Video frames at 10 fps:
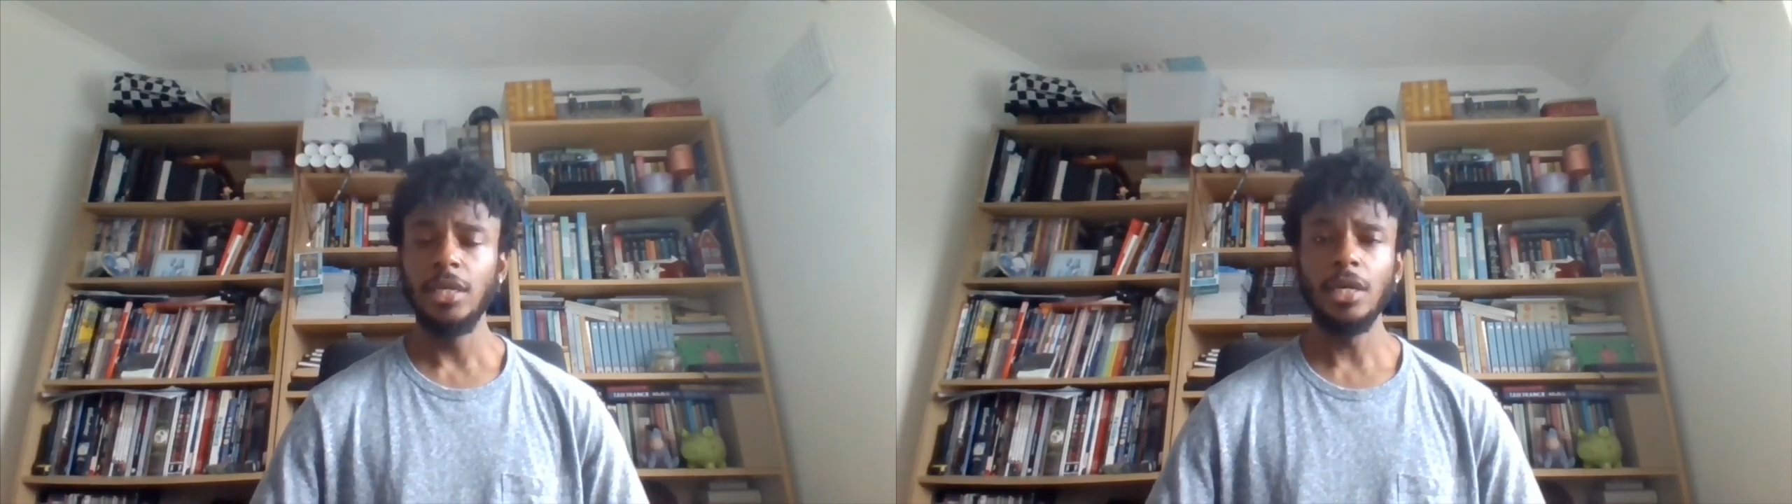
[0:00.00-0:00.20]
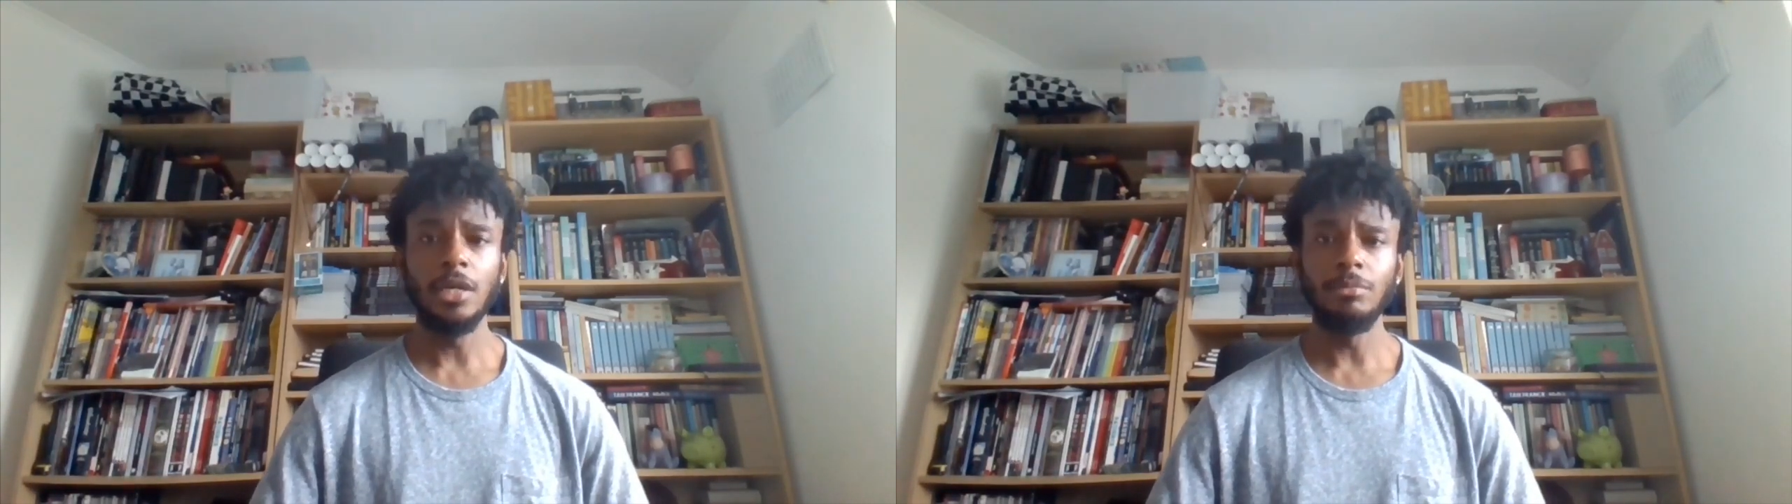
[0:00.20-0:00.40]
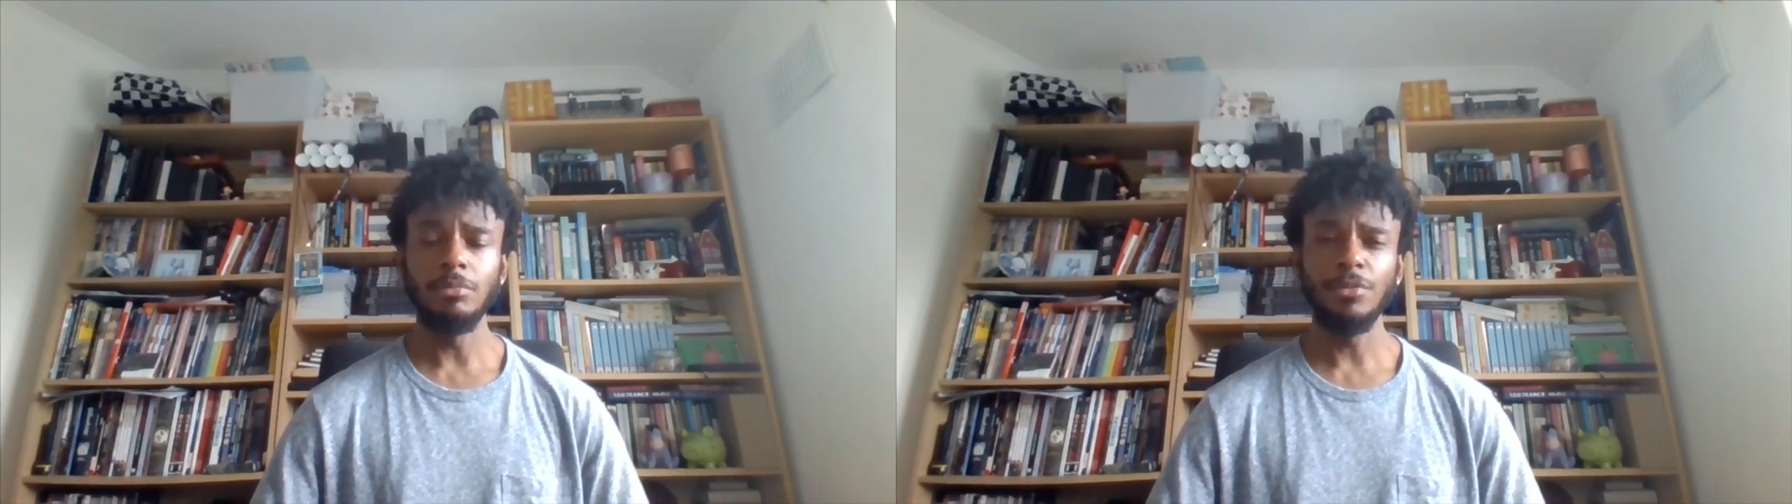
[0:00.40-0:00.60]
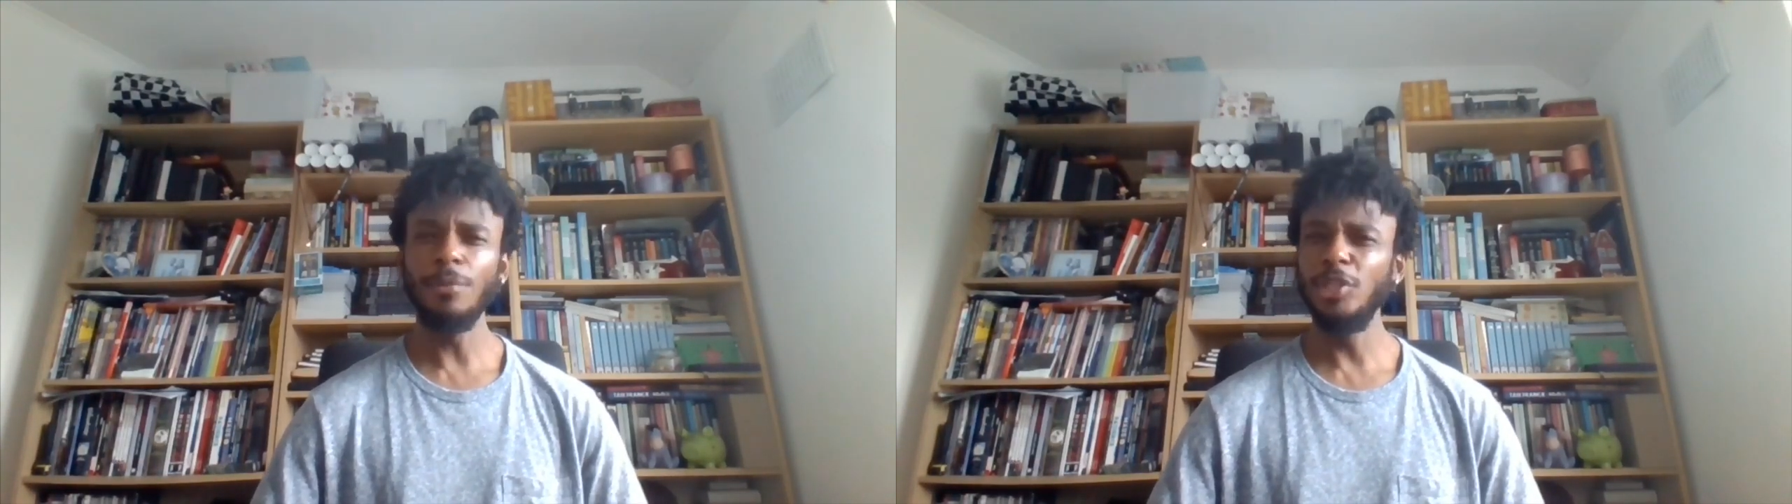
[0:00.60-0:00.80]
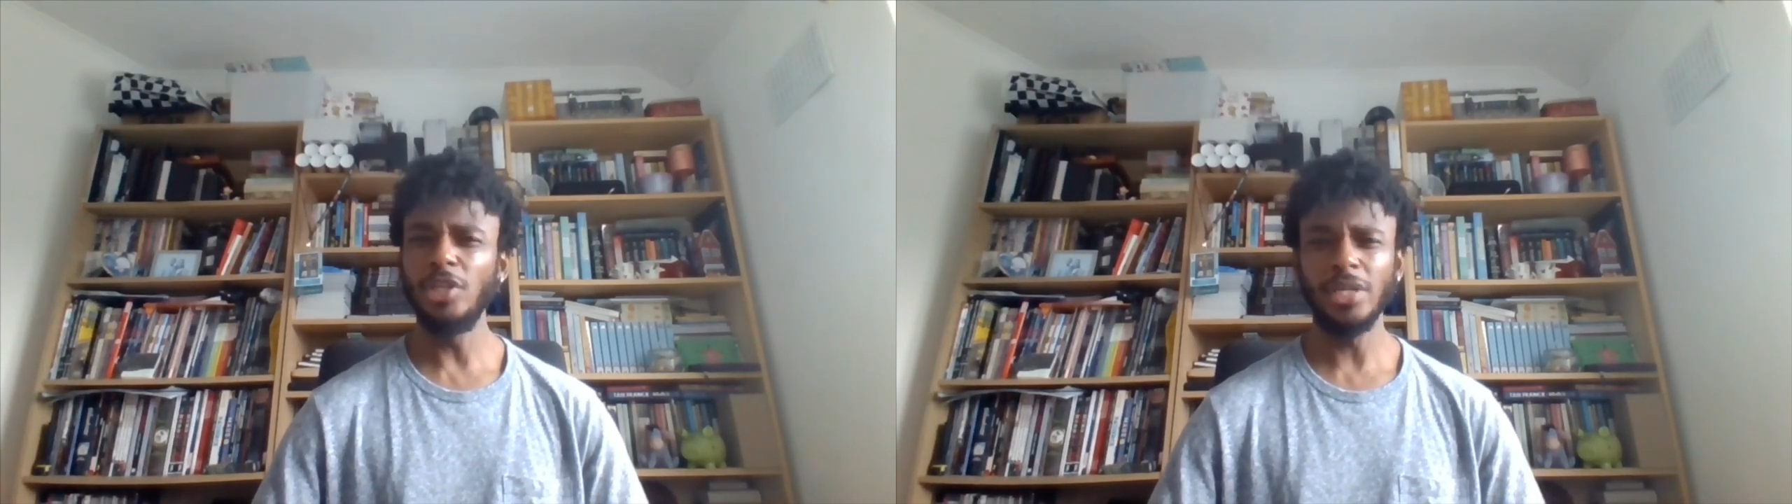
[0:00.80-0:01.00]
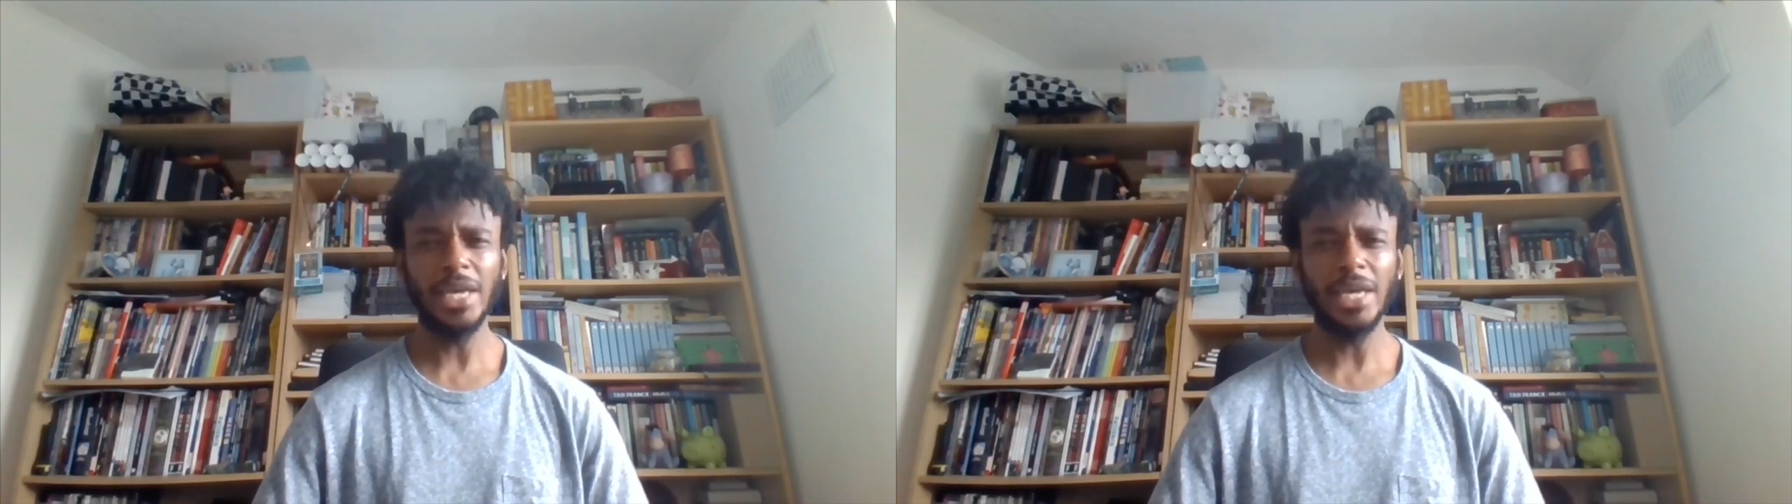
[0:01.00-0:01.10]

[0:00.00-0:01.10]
From a young